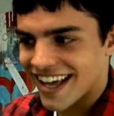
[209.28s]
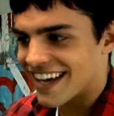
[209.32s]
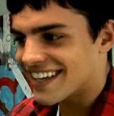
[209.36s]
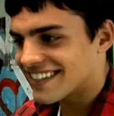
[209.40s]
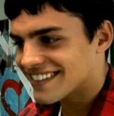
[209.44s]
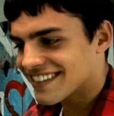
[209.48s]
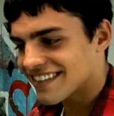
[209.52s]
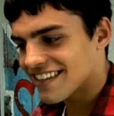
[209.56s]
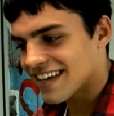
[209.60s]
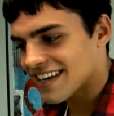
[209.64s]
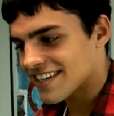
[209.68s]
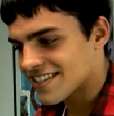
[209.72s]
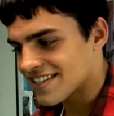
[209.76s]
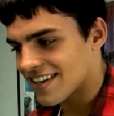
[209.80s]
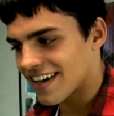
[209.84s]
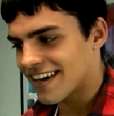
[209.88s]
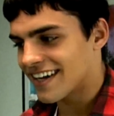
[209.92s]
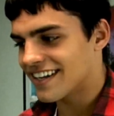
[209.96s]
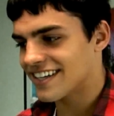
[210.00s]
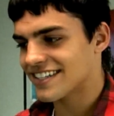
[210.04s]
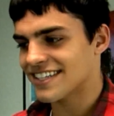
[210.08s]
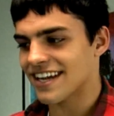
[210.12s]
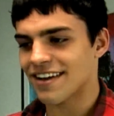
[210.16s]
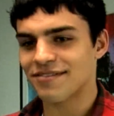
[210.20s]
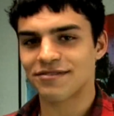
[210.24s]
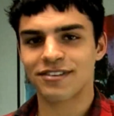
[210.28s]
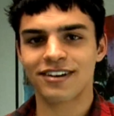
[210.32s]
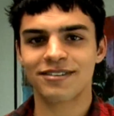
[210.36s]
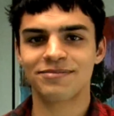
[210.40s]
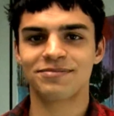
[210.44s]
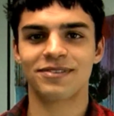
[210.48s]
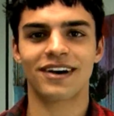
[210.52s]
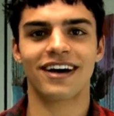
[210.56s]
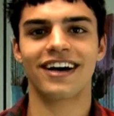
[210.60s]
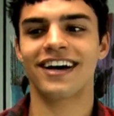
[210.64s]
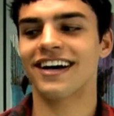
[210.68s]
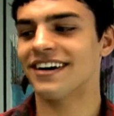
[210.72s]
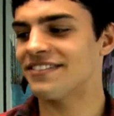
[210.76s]
like excited as ever,
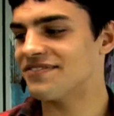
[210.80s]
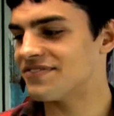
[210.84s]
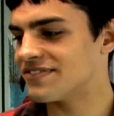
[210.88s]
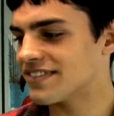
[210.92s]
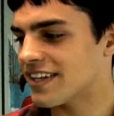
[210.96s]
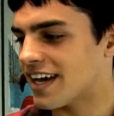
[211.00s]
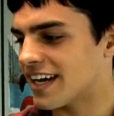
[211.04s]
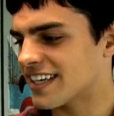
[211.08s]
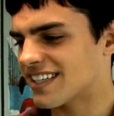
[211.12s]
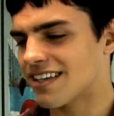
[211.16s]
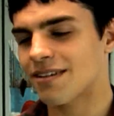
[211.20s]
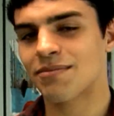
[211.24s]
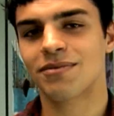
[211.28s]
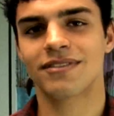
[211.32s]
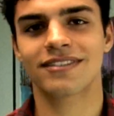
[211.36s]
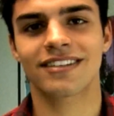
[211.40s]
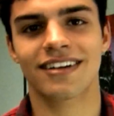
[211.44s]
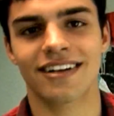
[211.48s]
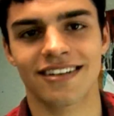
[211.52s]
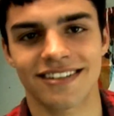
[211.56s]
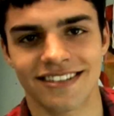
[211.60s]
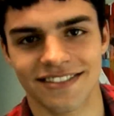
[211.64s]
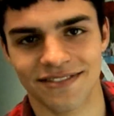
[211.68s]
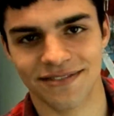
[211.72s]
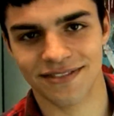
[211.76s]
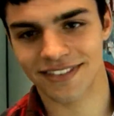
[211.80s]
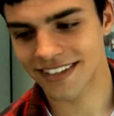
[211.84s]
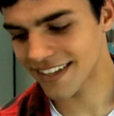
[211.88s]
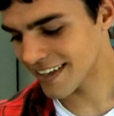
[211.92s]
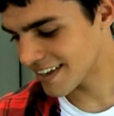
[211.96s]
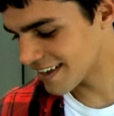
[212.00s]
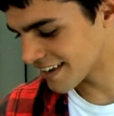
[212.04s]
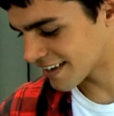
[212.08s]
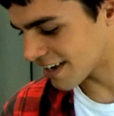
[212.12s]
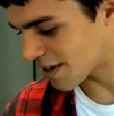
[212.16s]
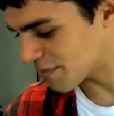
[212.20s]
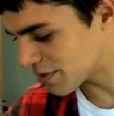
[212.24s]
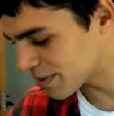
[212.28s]
but I keep on kind
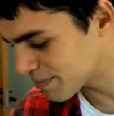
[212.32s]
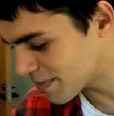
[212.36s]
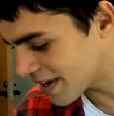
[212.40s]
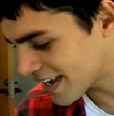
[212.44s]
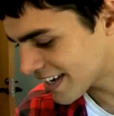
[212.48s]
of coming